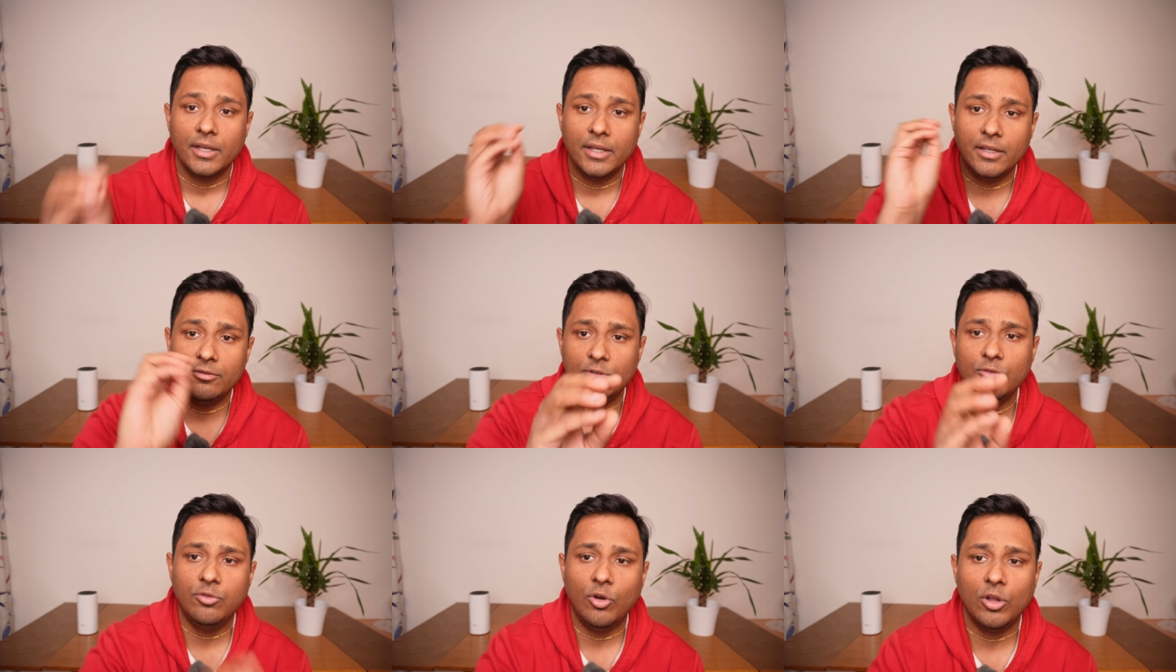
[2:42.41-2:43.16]
if
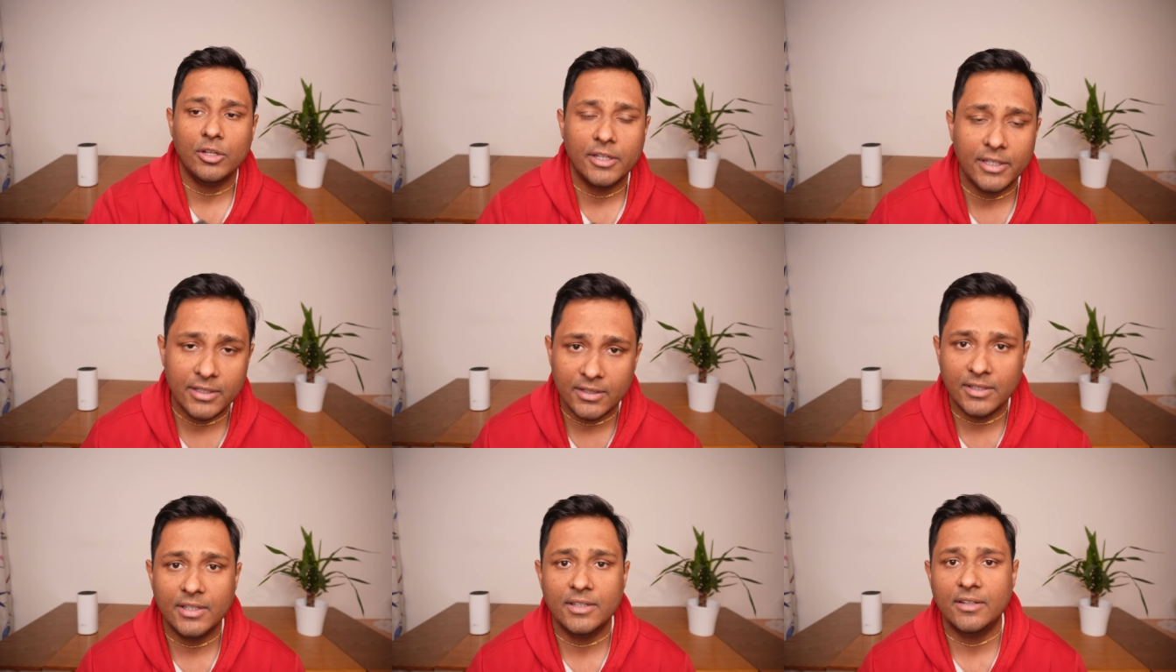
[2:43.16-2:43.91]
you fall in
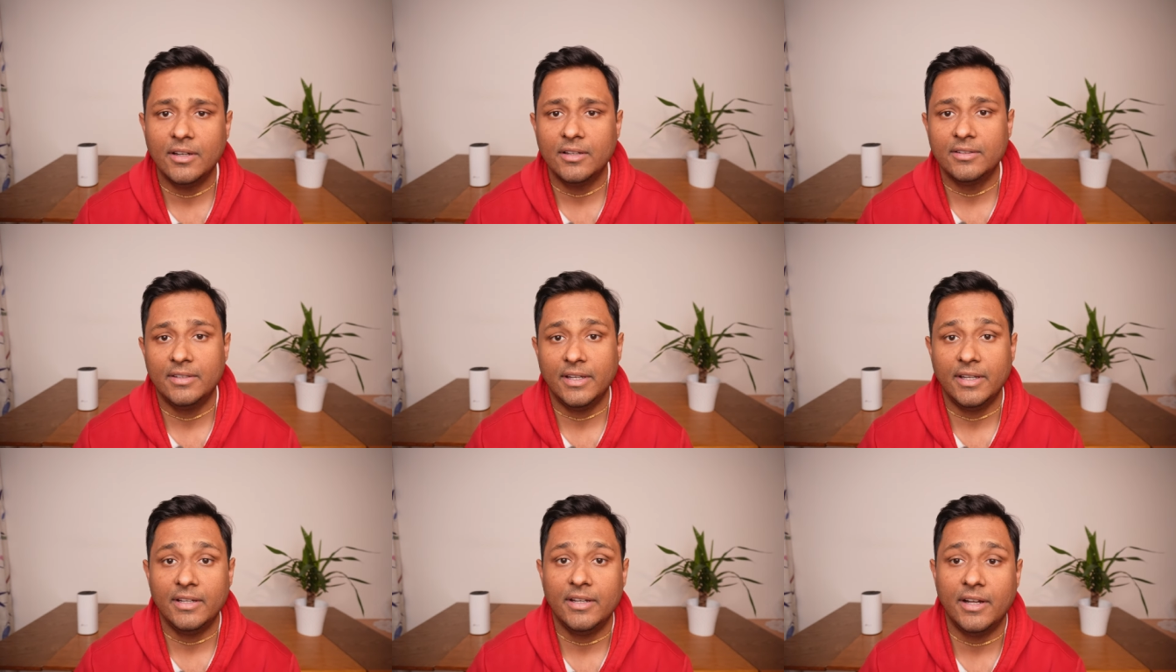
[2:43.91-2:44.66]
the
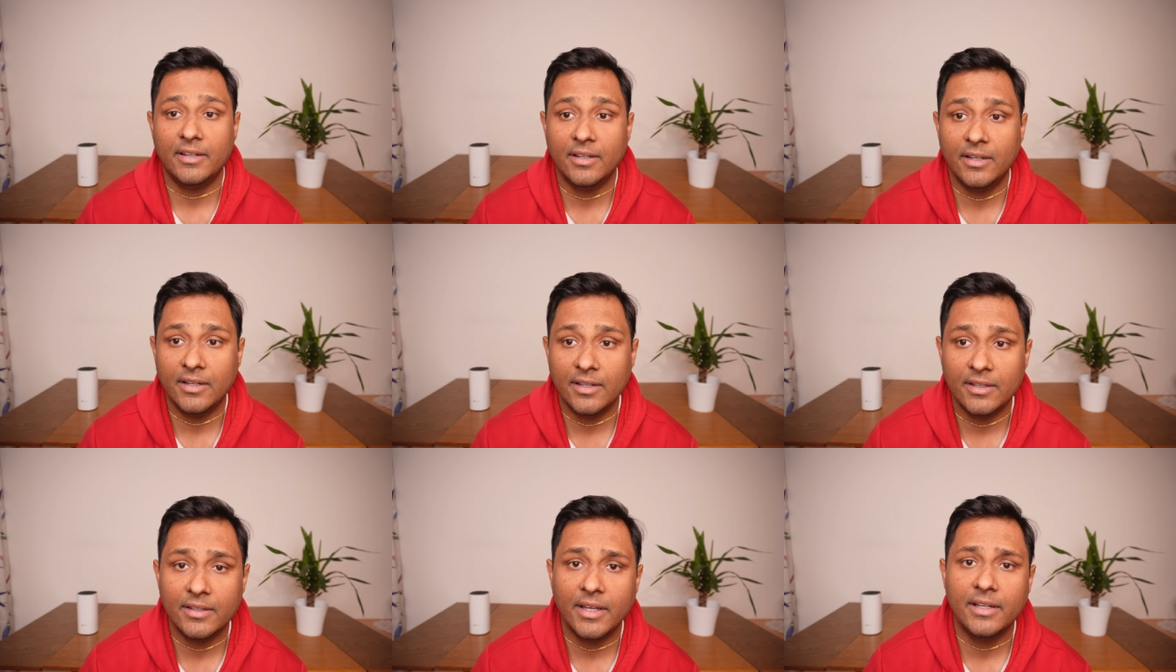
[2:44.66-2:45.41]
second
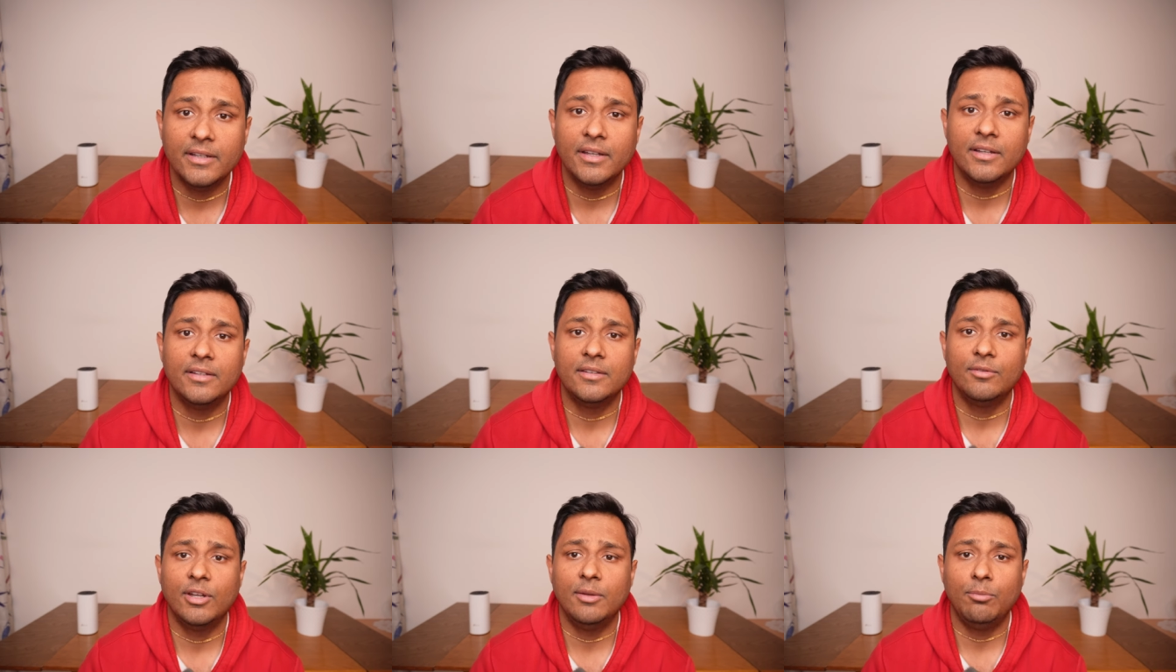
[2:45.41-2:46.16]
category, then it is
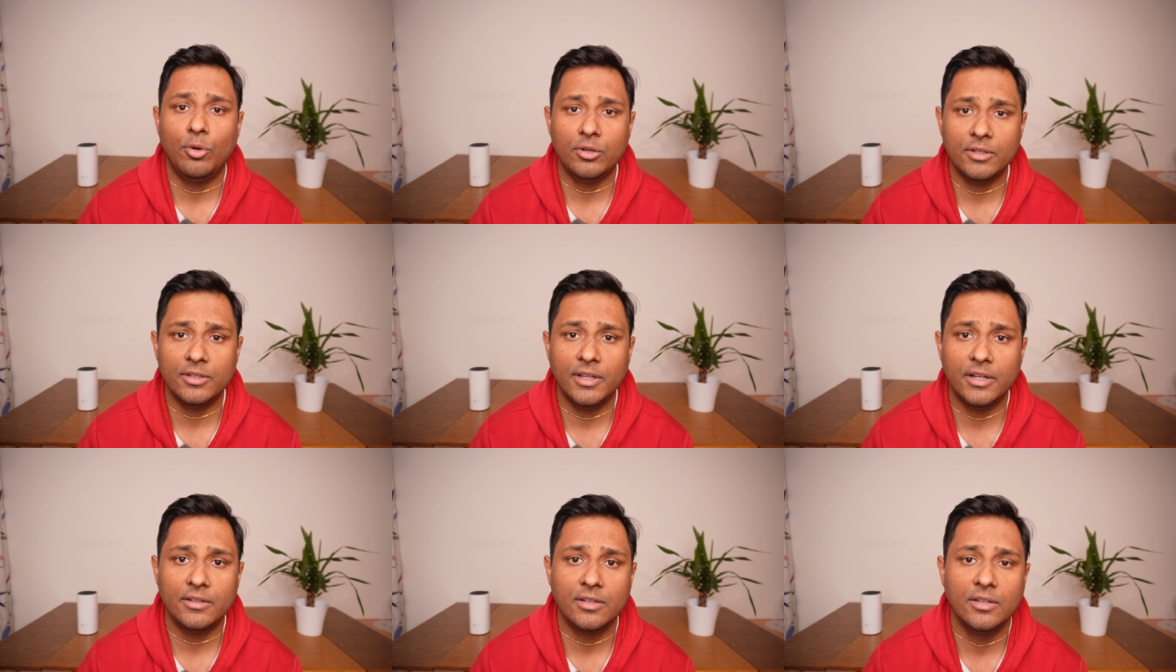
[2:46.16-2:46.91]
very important
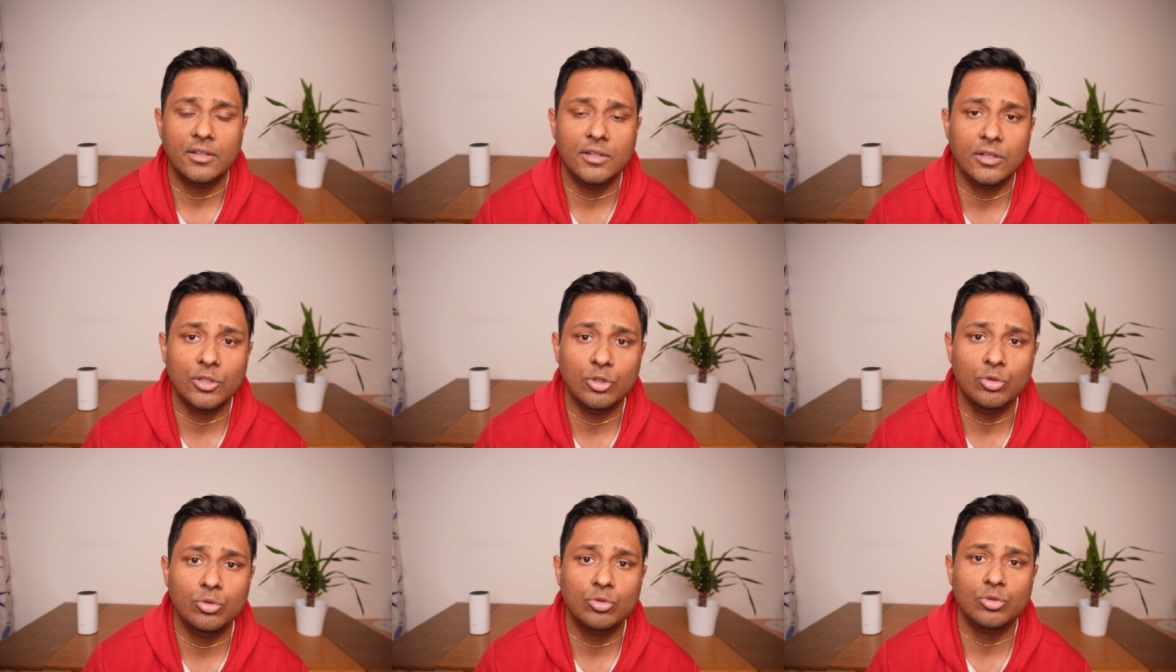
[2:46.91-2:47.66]
that
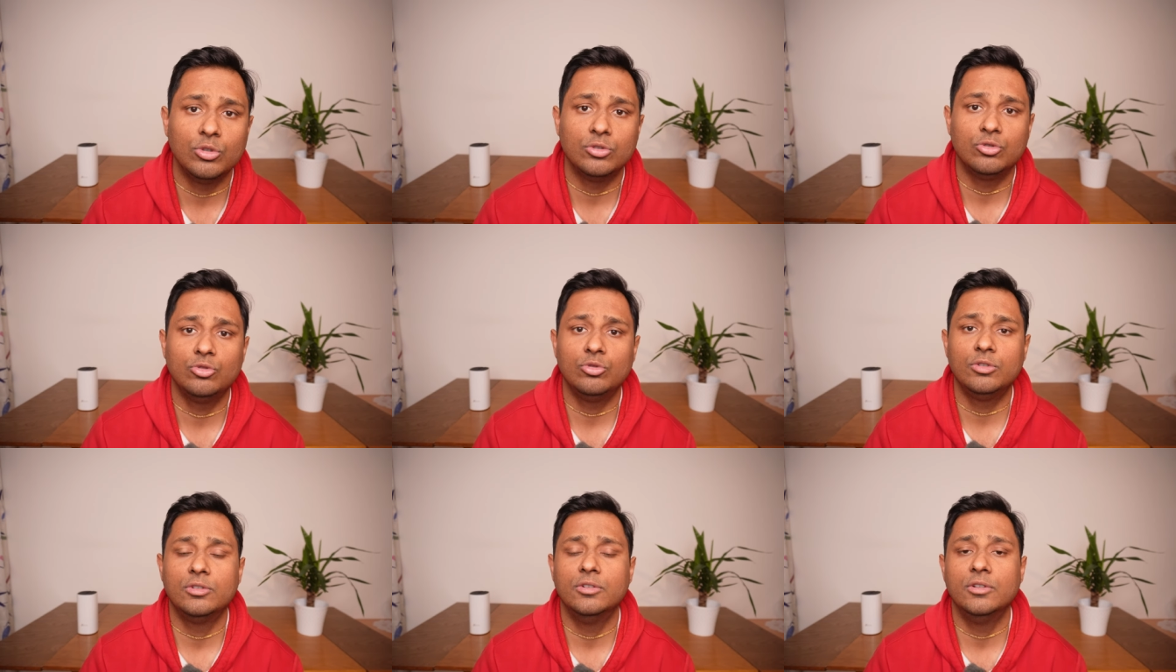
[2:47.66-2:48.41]
you
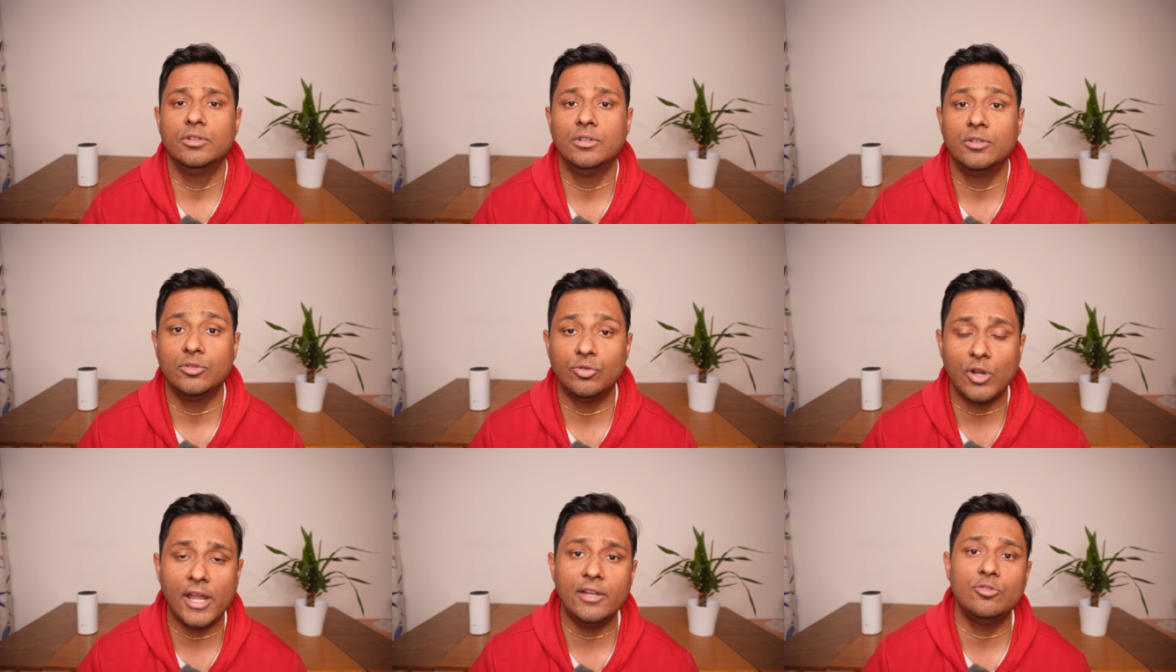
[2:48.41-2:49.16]
should
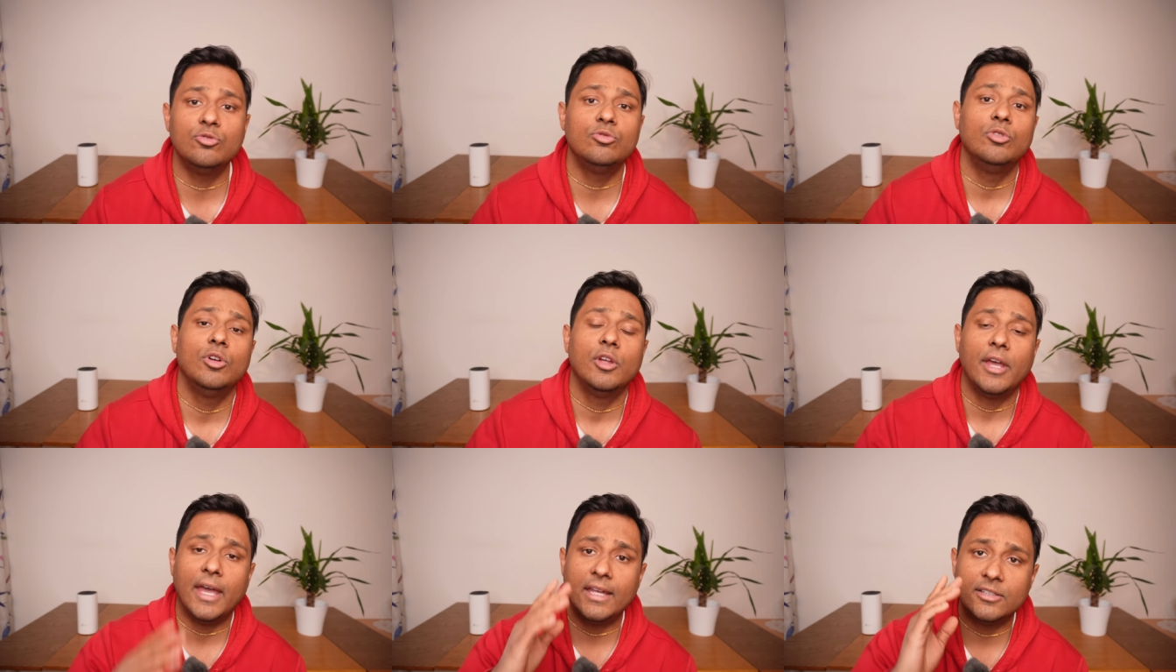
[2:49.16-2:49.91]
try to
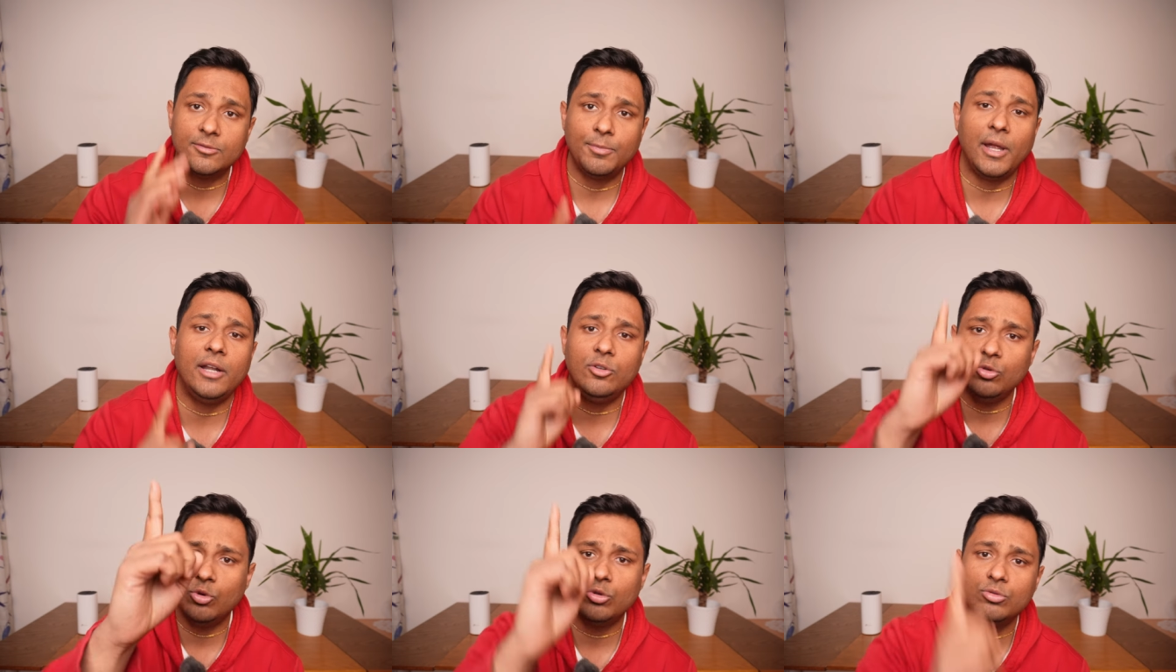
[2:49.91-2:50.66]
aspire
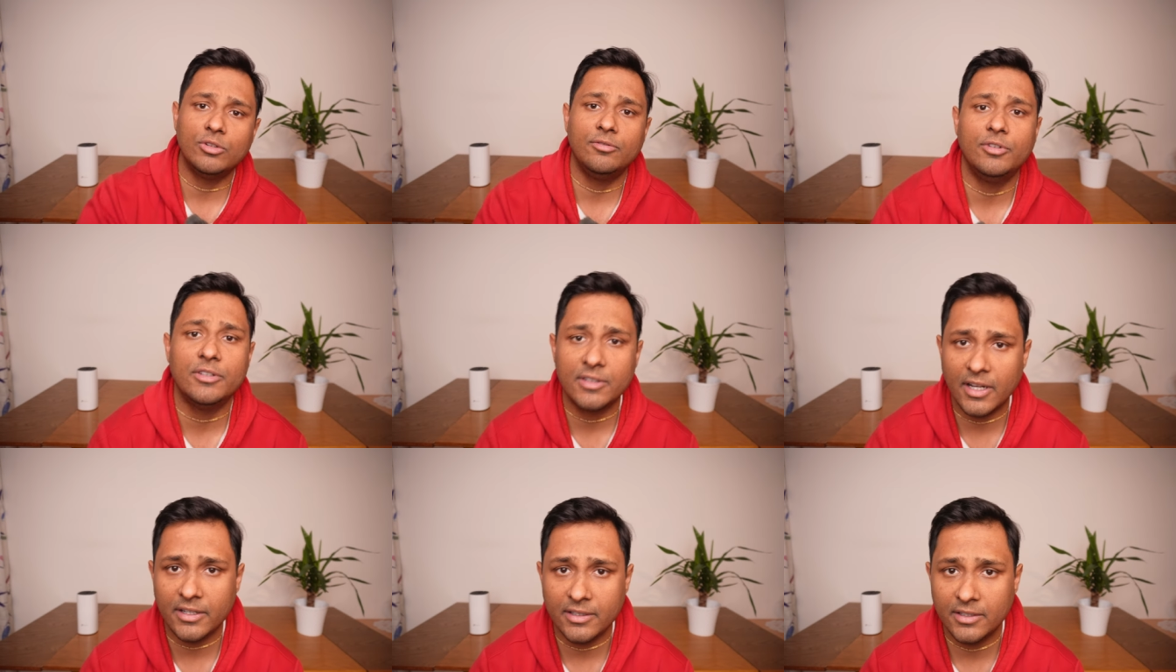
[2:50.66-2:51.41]
to go to the first
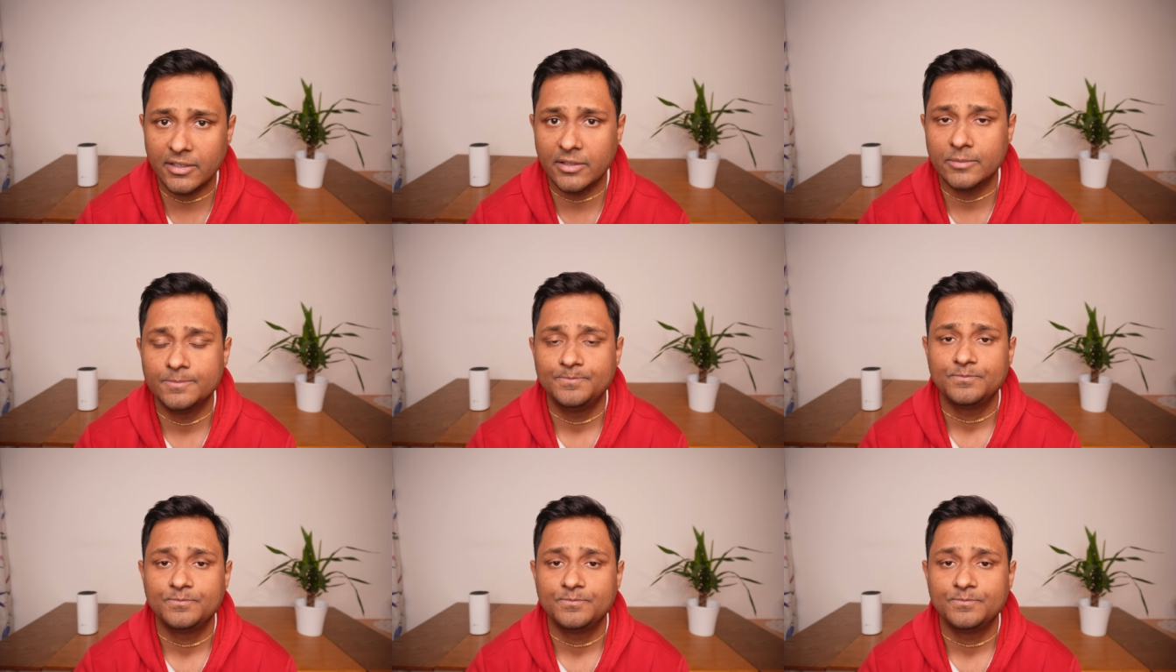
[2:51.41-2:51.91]
category,